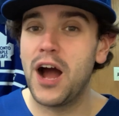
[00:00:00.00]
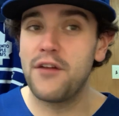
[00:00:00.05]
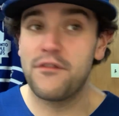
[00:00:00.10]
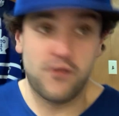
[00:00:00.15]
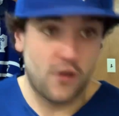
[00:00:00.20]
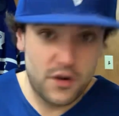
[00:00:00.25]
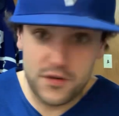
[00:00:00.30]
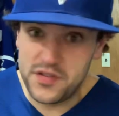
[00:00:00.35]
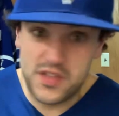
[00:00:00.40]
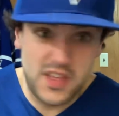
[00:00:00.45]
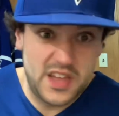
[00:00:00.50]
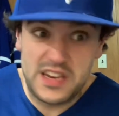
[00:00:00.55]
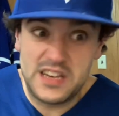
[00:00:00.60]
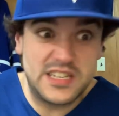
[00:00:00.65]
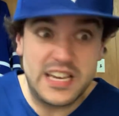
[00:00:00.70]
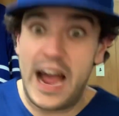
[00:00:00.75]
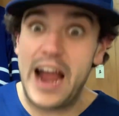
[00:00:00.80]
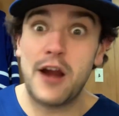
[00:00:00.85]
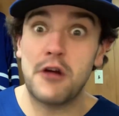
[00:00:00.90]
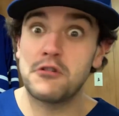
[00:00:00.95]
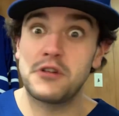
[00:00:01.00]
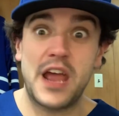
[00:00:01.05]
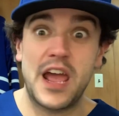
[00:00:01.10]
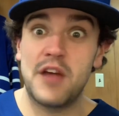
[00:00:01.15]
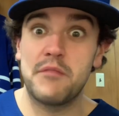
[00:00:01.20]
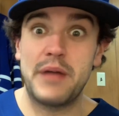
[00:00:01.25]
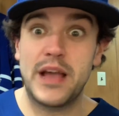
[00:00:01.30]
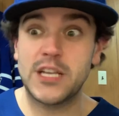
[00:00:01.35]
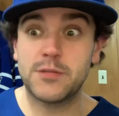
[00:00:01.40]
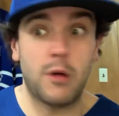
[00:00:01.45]
for the entire day
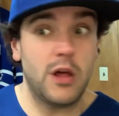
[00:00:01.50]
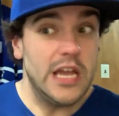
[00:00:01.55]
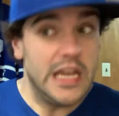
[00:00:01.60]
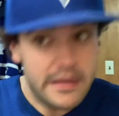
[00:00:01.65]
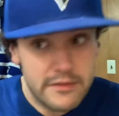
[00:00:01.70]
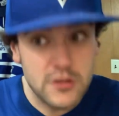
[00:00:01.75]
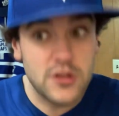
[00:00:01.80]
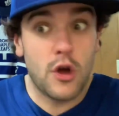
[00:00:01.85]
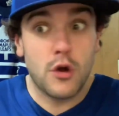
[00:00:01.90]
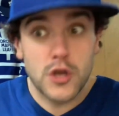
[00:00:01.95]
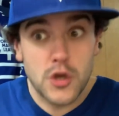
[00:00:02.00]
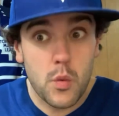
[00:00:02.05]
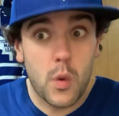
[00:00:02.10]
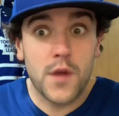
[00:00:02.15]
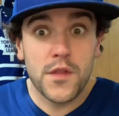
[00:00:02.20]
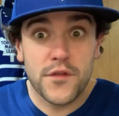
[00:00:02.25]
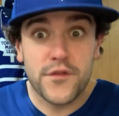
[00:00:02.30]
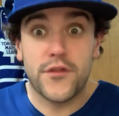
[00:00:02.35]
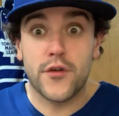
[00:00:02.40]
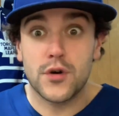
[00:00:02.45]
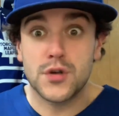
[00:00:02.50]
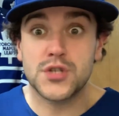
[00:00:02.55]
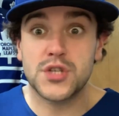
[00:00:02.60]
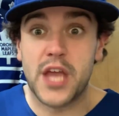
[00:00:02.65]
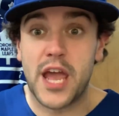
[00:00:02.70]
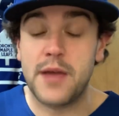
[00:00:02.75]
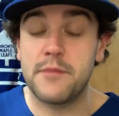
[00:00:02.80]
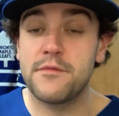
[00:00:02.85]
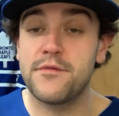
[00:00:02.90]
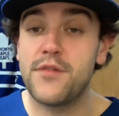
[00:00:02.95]
of baseball, even though you won the first
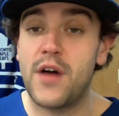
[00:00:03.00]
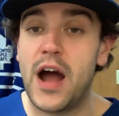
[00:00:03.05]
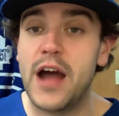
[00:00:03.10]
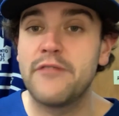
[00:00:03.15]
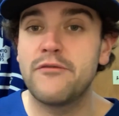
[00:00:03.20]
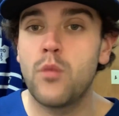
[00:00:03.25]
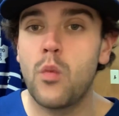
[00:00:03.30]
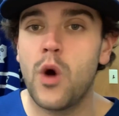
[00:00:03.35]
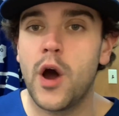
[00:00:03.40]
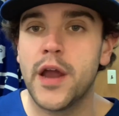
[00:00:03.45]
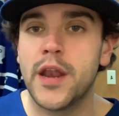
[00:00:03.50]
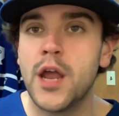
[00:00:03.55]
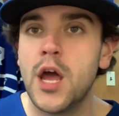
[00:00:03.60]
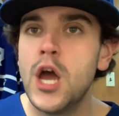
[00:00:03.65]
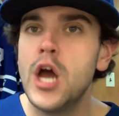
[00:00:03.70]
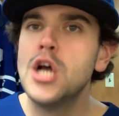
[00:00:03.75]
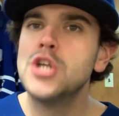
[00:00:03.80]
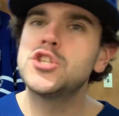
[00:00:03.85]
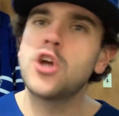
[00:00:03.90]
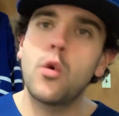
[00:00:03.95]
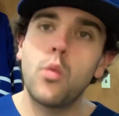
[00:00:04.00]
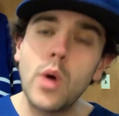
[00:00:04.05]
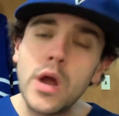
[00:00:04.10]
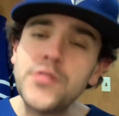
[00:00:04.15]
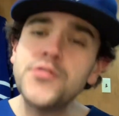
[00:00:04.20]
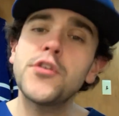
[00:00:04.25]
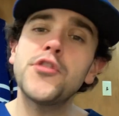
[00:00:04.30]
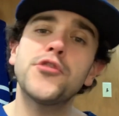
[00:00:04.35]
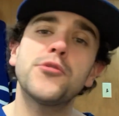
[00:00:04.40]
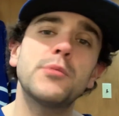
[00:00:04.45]
game 5-1. So
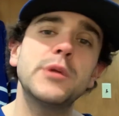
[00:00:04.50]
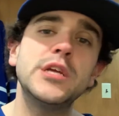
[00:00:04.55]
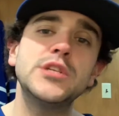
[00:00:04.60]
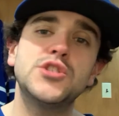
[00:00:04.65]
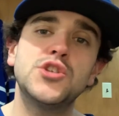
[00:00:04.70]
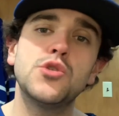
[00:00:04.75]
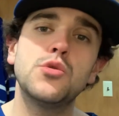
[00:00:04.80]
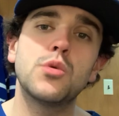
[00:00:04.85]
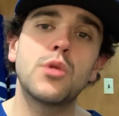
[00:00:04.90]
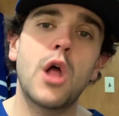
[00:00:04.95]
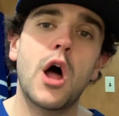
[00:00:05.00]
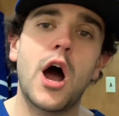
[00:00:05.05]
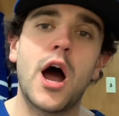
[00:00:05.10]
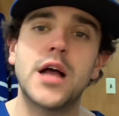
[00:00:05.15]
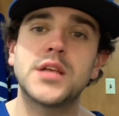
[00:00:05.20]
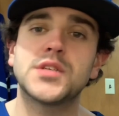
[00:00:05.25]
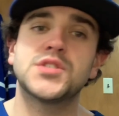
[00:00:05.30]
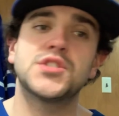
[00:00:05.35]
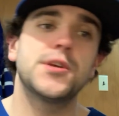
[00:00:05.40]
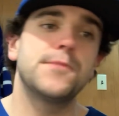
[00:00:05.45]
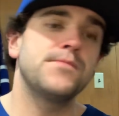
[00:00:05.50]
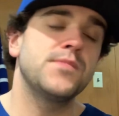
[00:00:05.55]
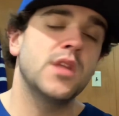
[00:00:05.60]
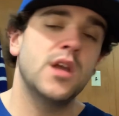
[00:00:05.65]
with the 3-2 loss